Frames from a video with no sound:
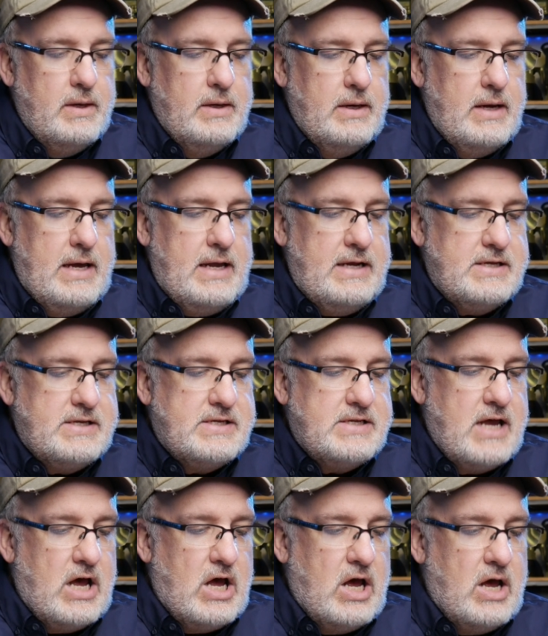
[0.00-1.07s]
And it's
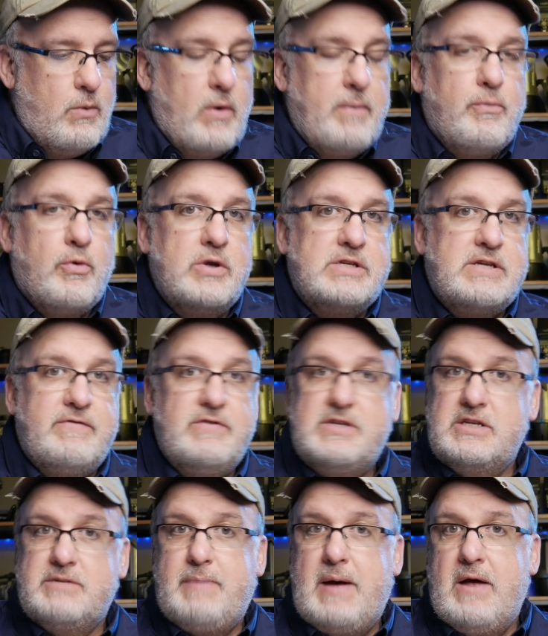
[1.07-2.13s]

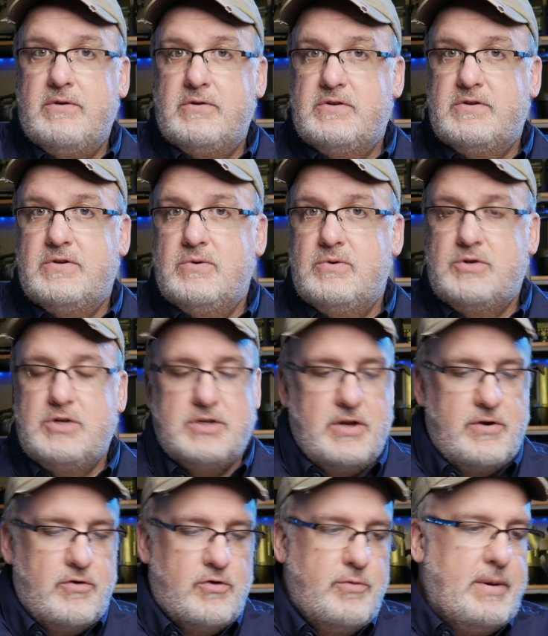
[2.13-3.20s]
1.76 pounds, so just
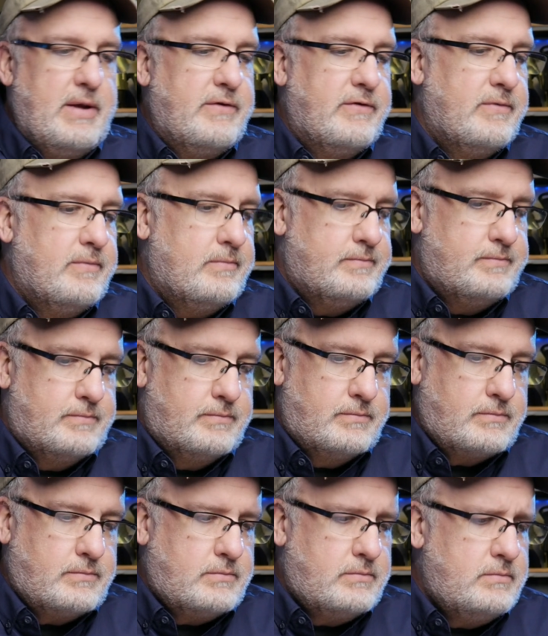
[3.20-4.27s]
under 2 pounds.
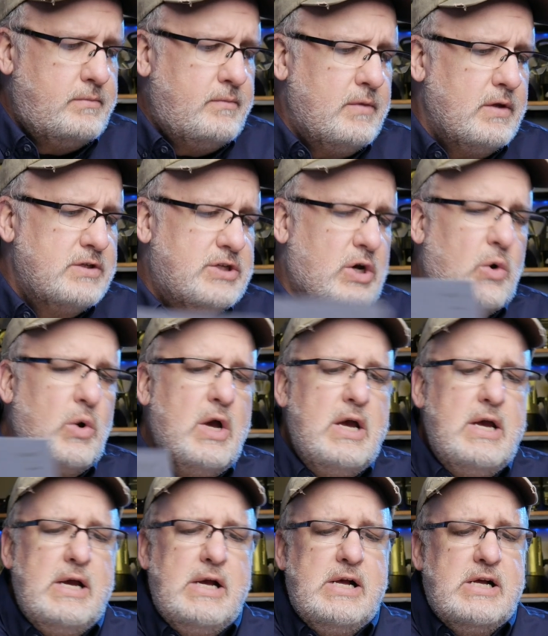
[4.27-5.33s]
So
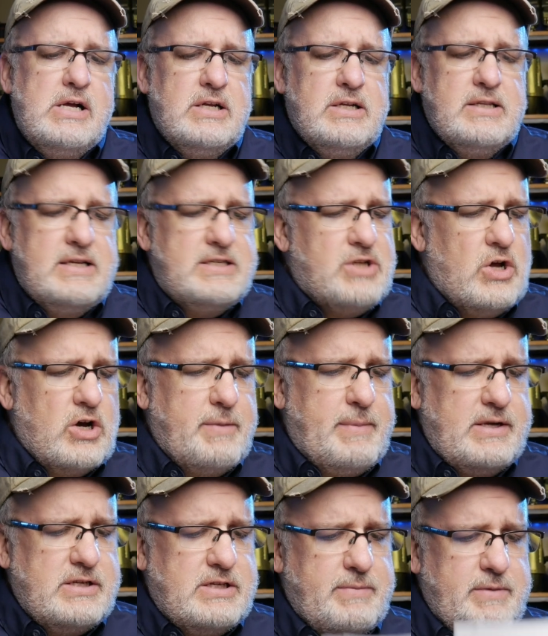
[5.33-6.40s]
let's talk
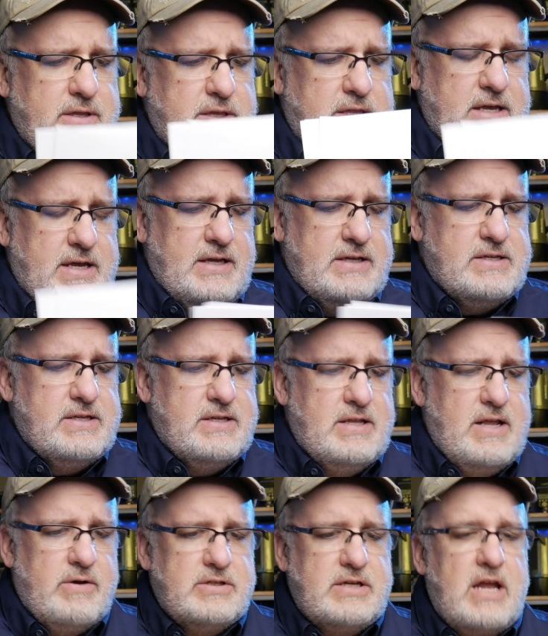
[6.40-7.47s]
about some of the things.
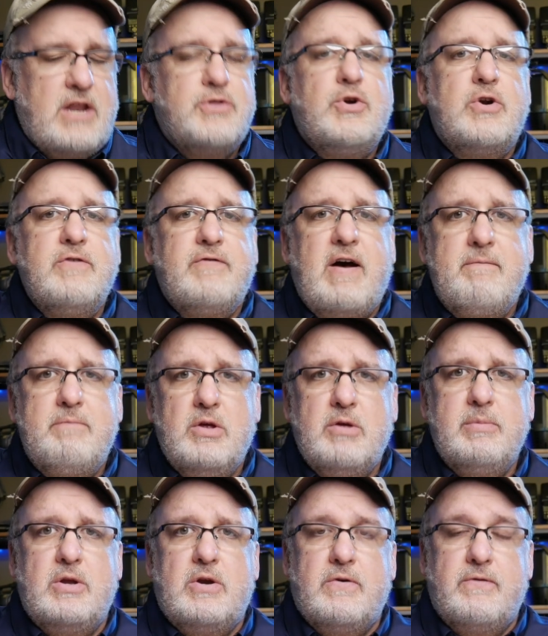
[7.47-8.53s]
Now, it's got a
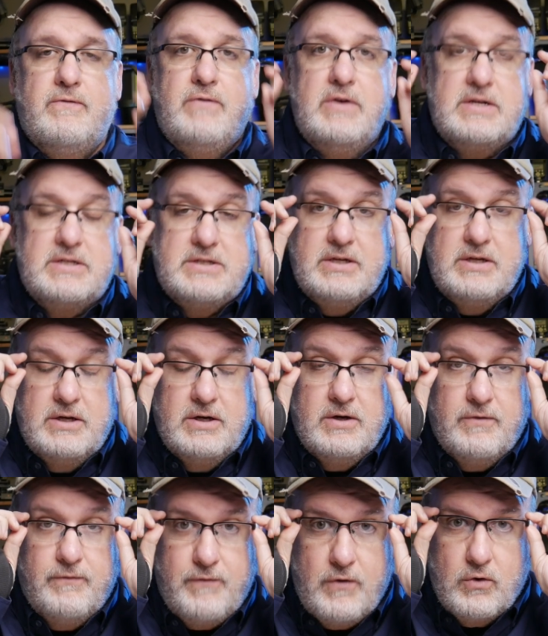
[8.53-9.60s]
35mm fixed
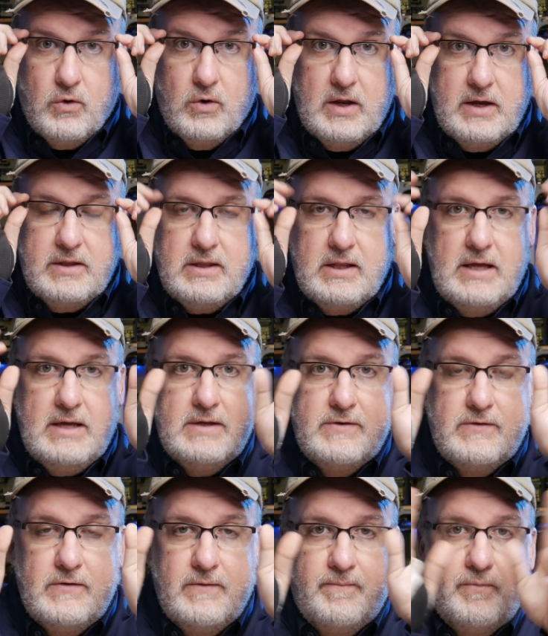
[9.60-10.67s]
focal length
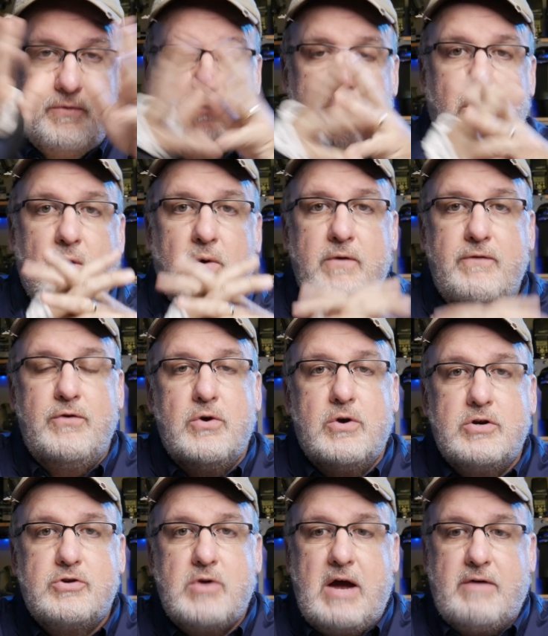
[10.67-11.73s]
lens. So if you're
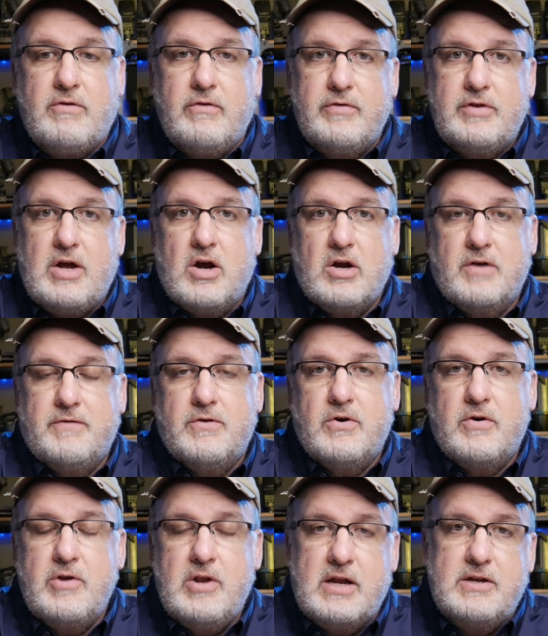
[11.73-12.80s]
a travel
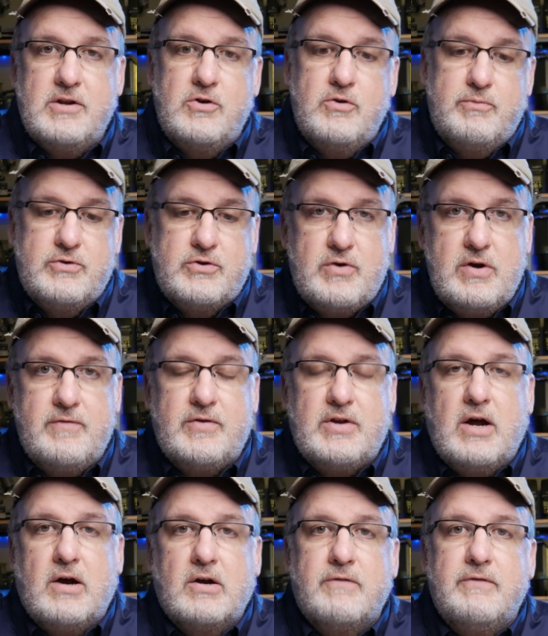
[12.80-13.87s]
photographer or you like to do street
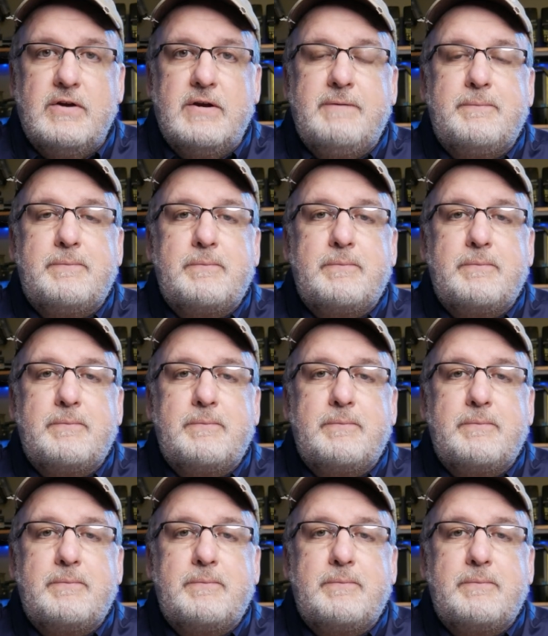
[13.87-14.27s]
photography,